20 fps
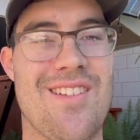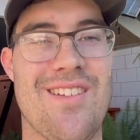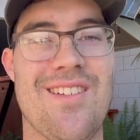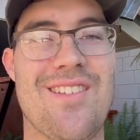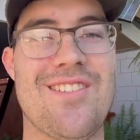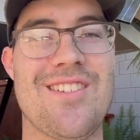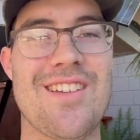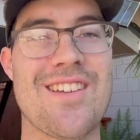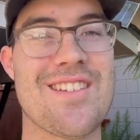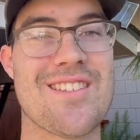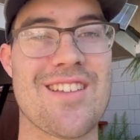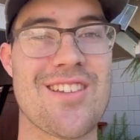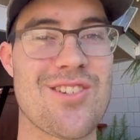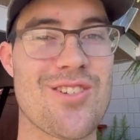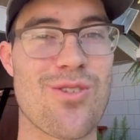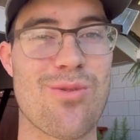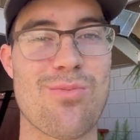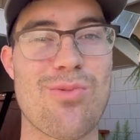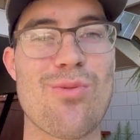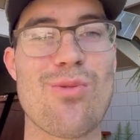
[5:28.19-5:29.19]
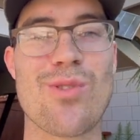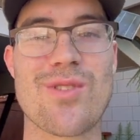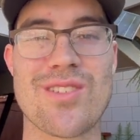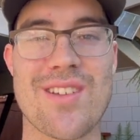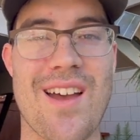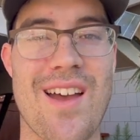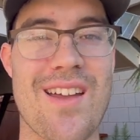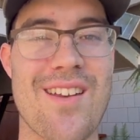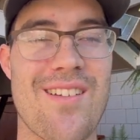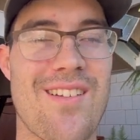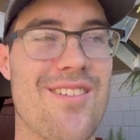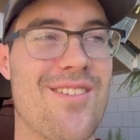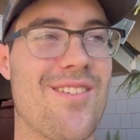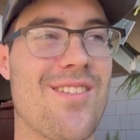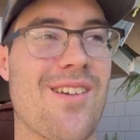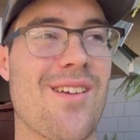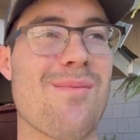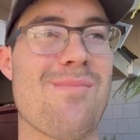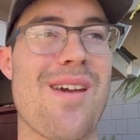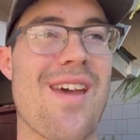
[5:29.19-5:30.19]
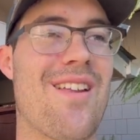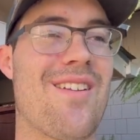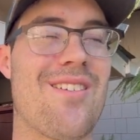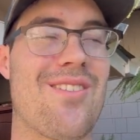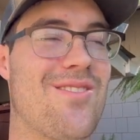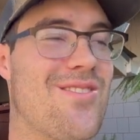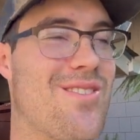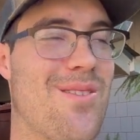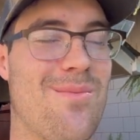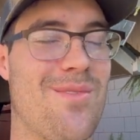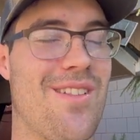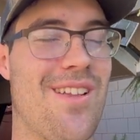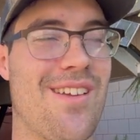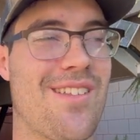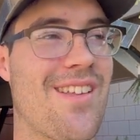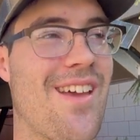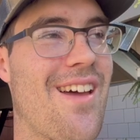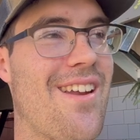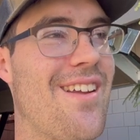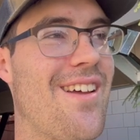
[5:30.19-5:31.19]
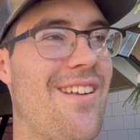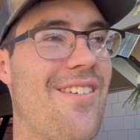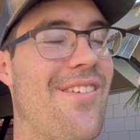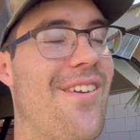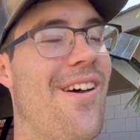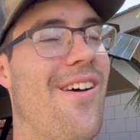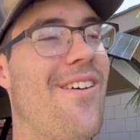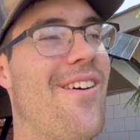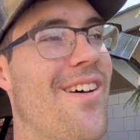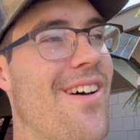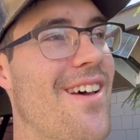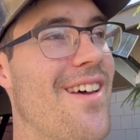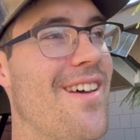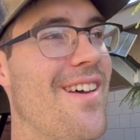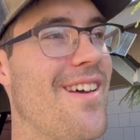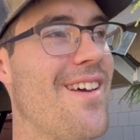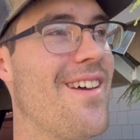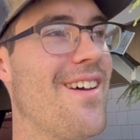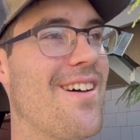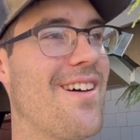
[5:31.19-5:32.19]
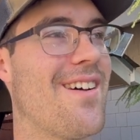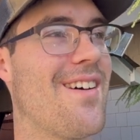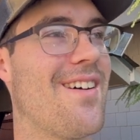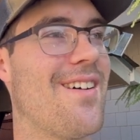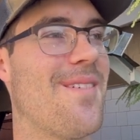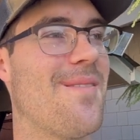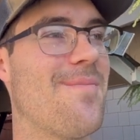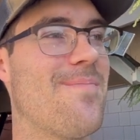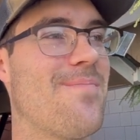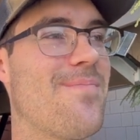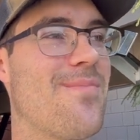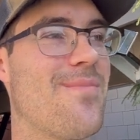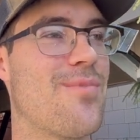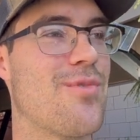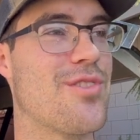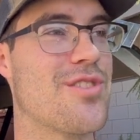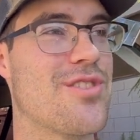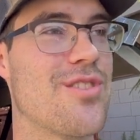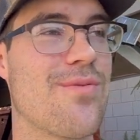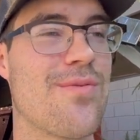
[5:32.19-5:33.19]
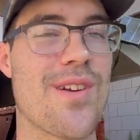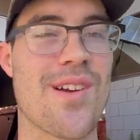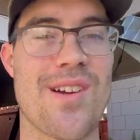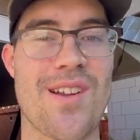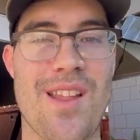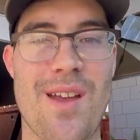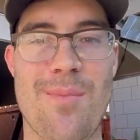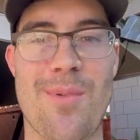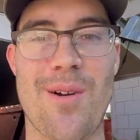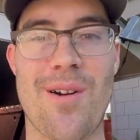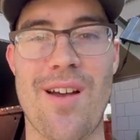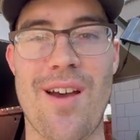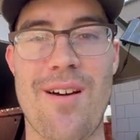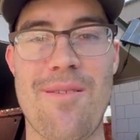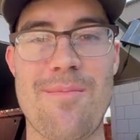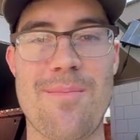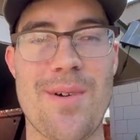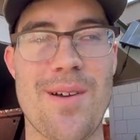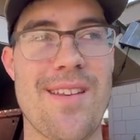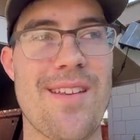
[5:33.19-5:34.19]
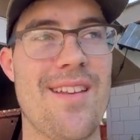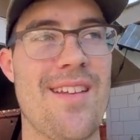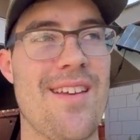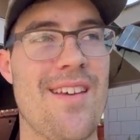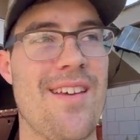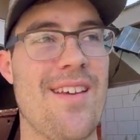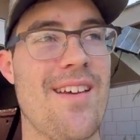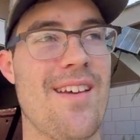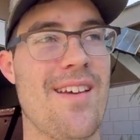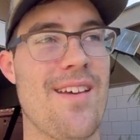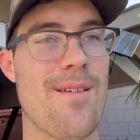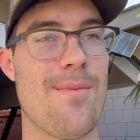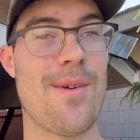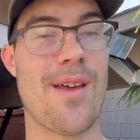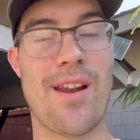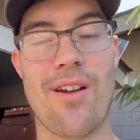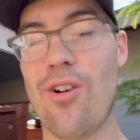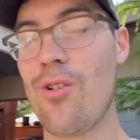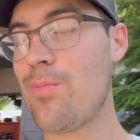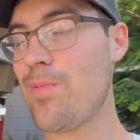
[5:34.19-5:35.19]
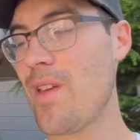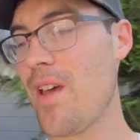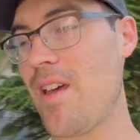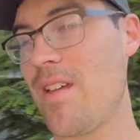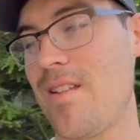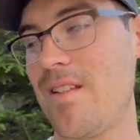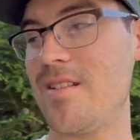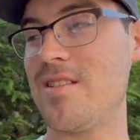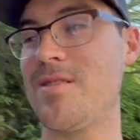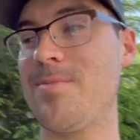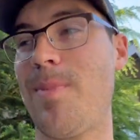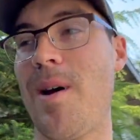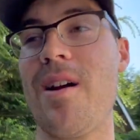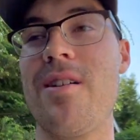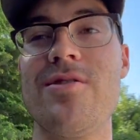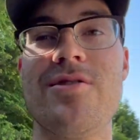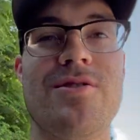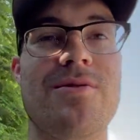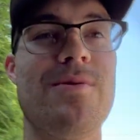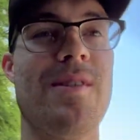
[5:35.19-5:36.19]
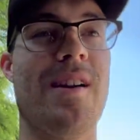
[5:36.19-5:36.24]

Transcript: she gets to chill poolside under the cabana or something like that. I don't know. Um, we're still figuring that part out, but man, I hope that inspires you